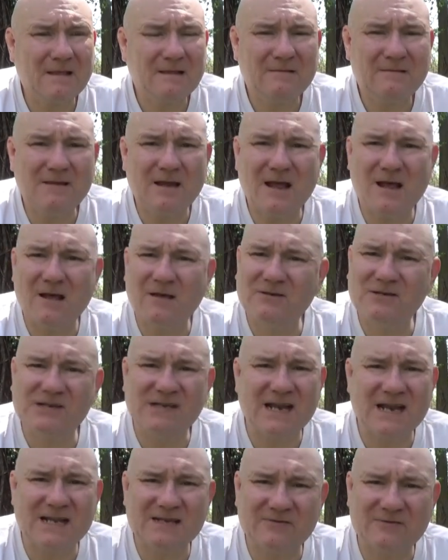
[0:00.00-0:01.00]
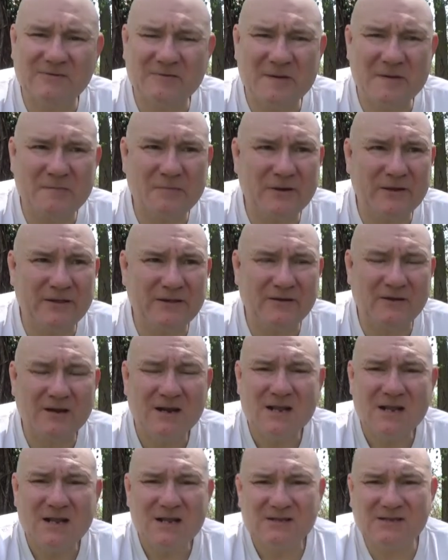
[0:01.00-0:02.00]
No, she doesn't remember either.
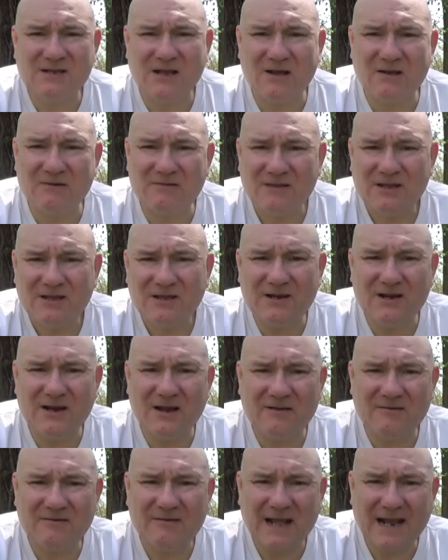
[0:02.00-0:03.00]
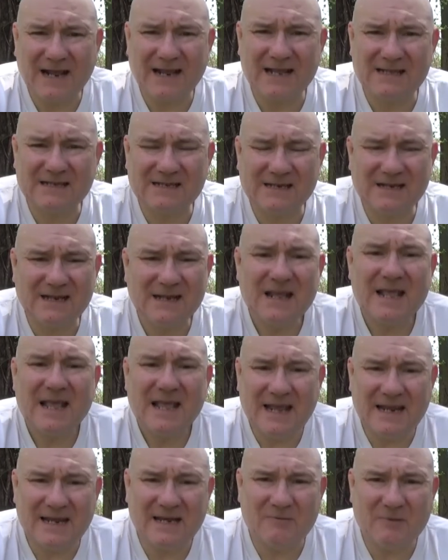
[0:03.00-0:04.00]
So, you know, I guess
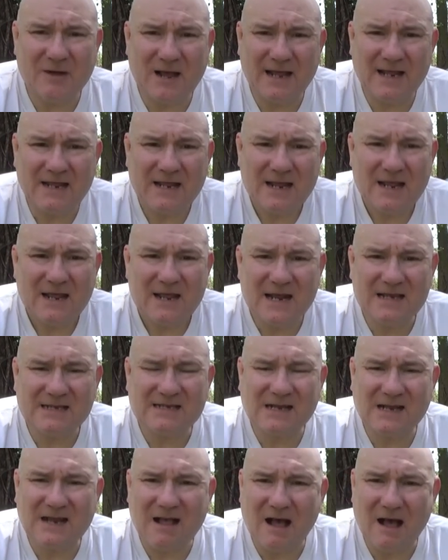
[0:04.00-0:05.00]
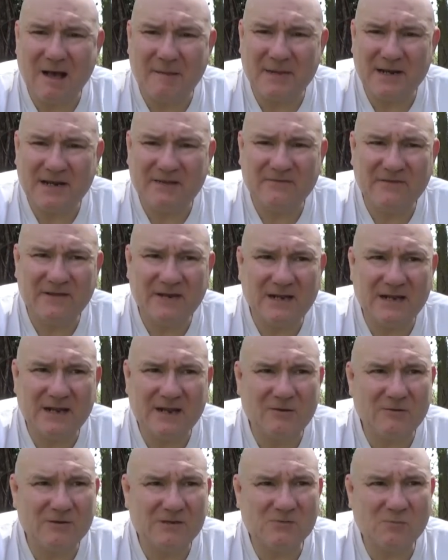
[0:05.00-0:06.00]
anyway, it's a comedy
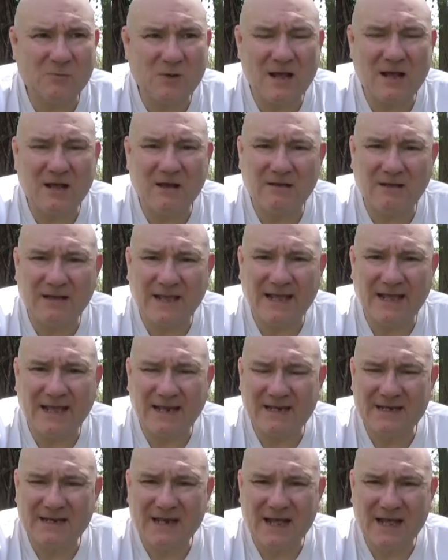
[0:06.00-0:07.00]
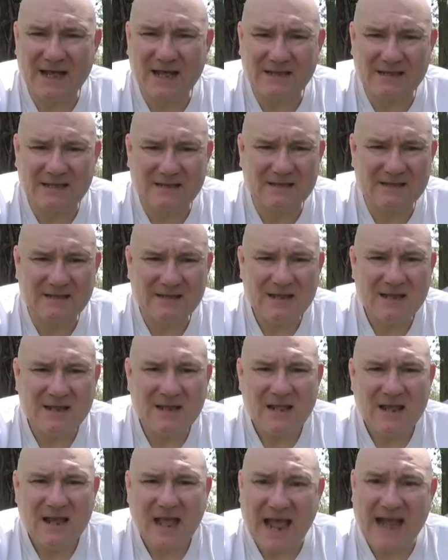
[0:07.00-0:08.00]
video as well. And
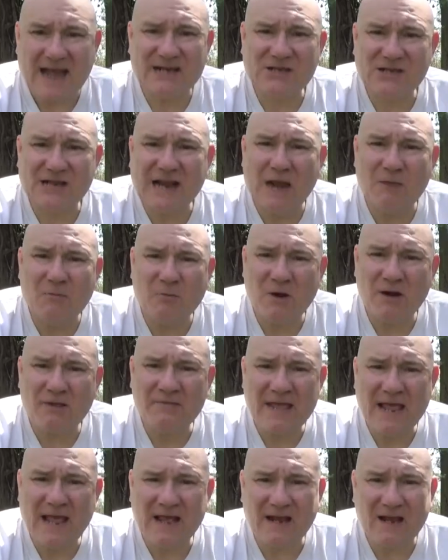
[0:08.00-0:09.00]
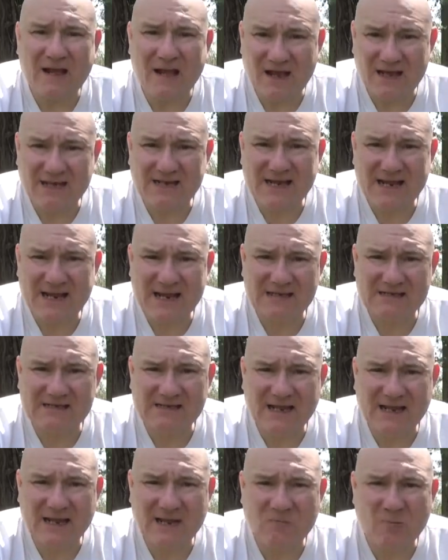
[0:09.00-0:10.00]
actually I won that
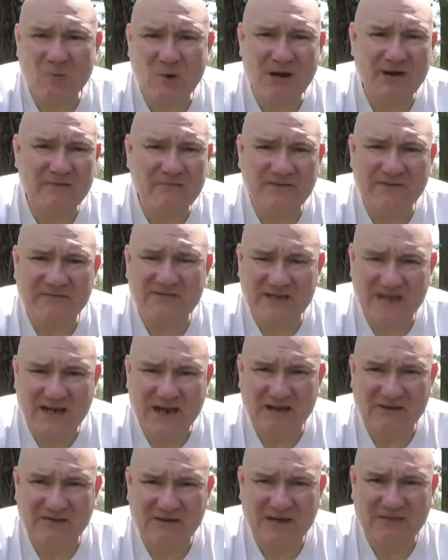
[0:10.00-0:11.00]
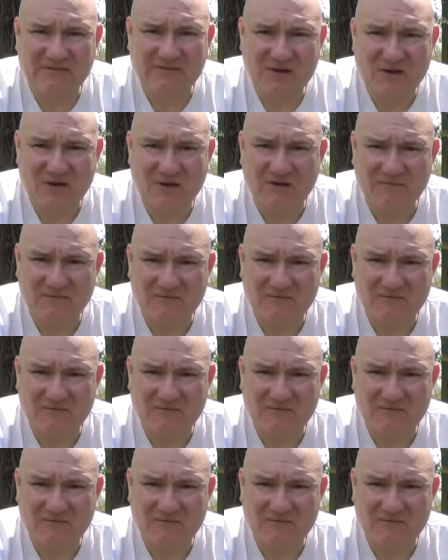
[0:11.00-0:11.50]
contest and won a $50 gift card